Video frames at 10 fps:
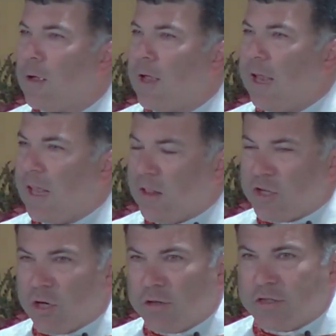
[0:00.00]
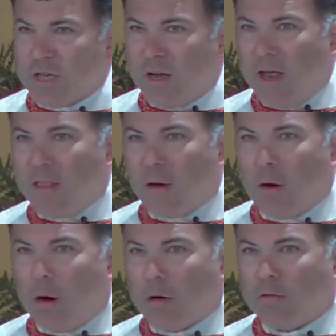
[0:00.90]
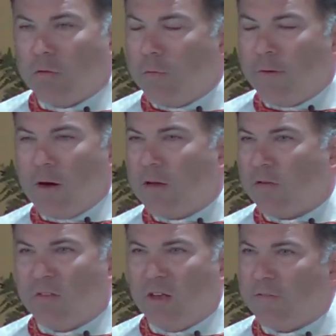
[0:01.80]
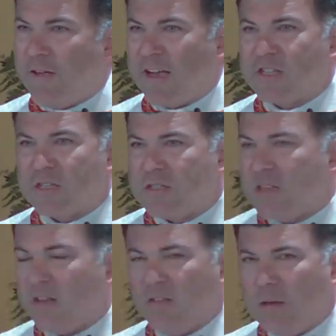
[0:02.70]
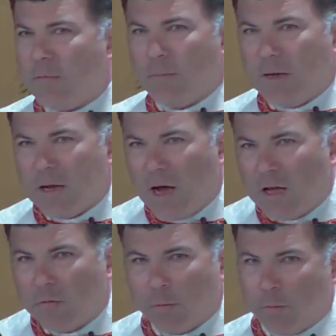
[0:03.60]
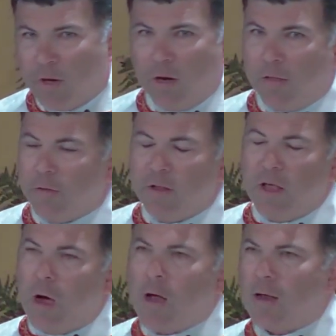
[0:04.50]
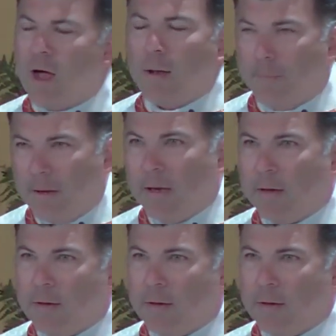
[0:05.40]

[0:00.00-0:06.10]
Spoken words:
In the church today, there are two very distinct factions, and they seem to be at odds with one another, and they ought not be.